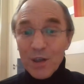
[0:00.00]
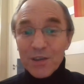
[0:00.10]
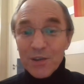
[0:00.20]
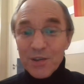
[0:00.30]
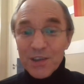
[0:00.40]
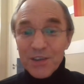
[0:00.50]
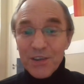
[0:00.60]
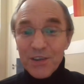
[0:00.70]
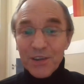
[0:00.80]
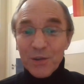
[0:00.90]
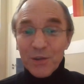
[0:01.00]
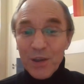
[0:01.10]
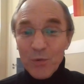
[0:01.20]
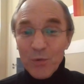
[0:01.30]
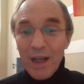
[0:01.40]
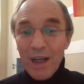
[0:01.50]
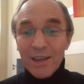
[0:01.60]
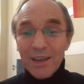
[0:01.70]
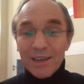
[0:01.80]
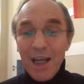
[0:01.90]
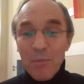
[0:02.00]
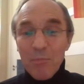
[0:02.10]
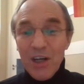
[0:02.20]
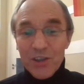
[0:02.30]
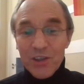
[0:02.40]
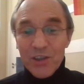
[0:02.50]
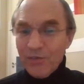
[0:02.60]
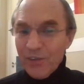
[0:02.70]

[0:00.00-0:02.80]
concerns dimension,